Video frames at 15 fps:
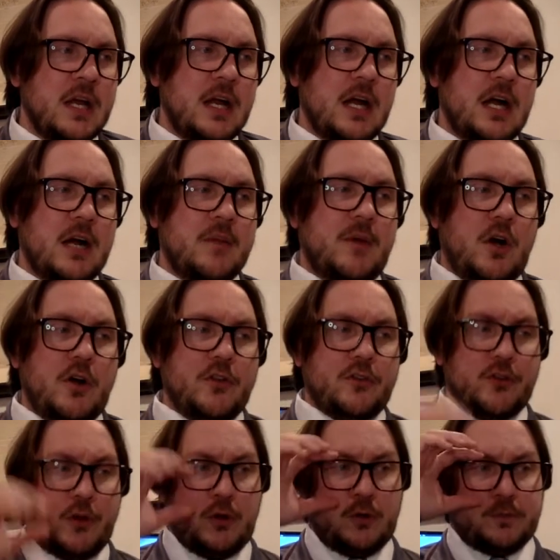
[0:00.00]

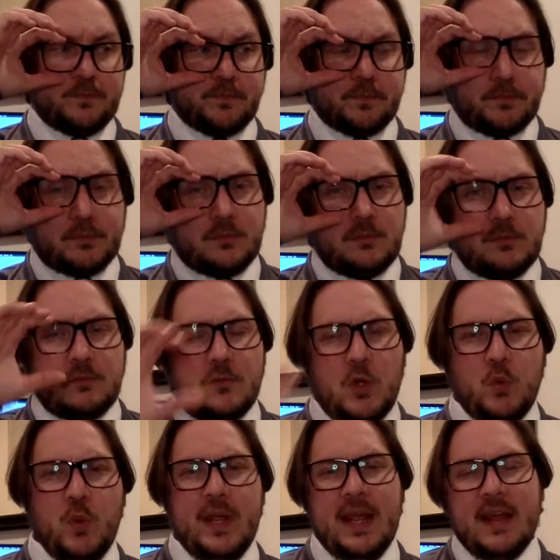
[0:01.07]
Also,
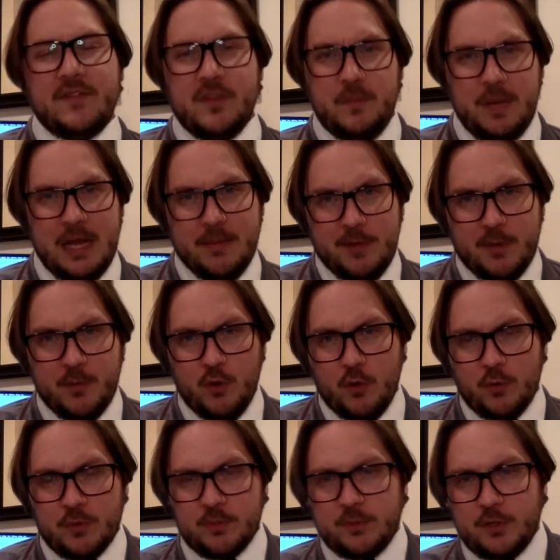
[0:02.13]
we have the baby
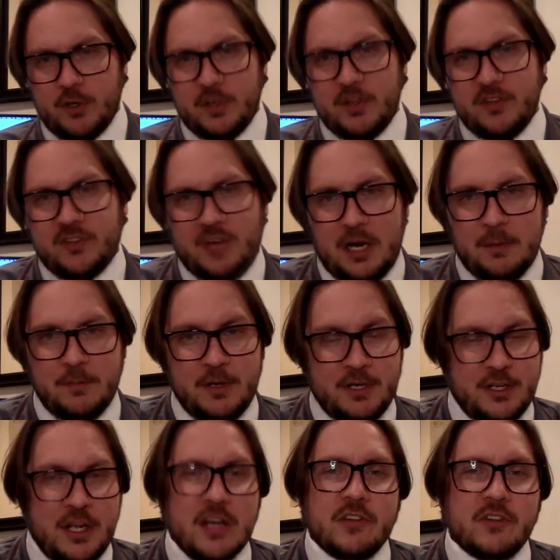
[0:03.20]
boom during this time.
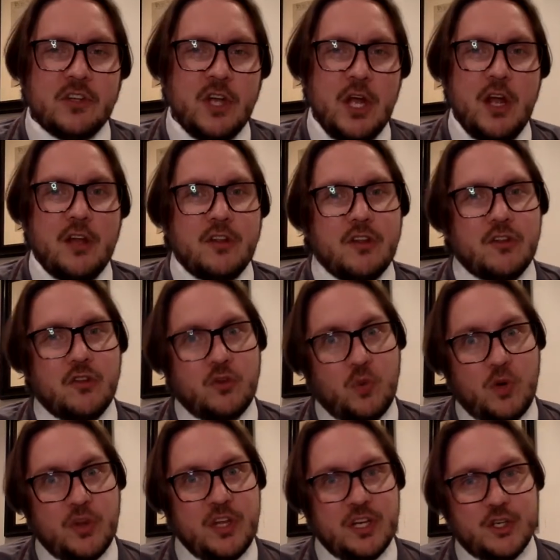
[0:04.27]
And yes, this is
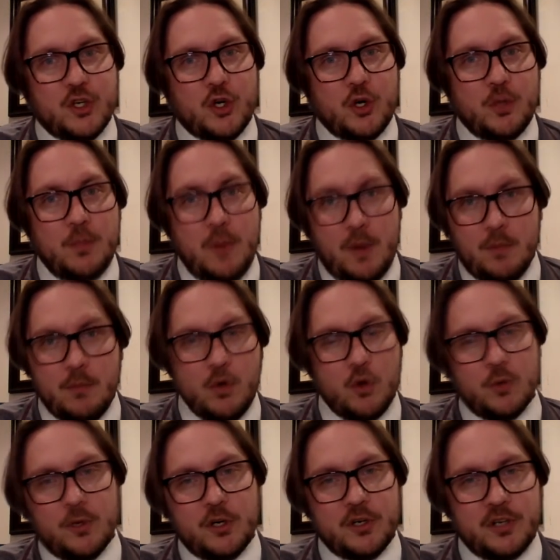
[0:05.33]
where that term
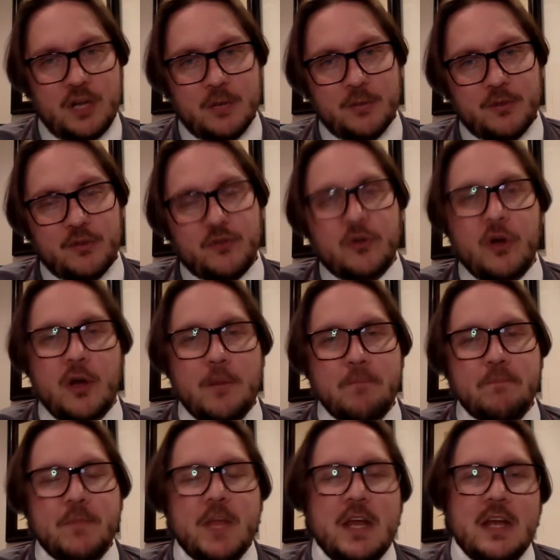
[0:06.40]
boomer comes from,
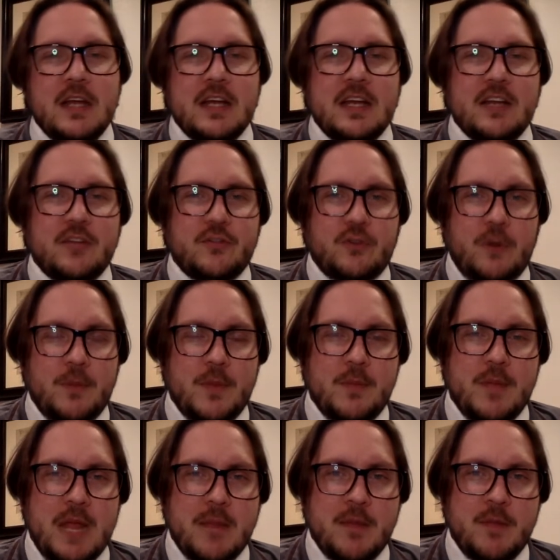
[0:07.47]
is from the
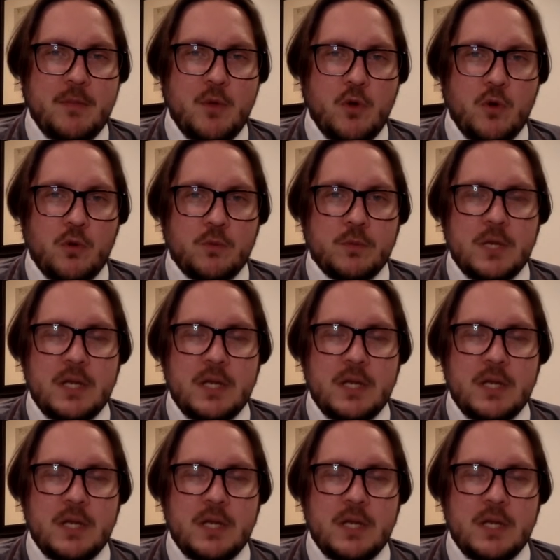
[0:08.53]
baby boom.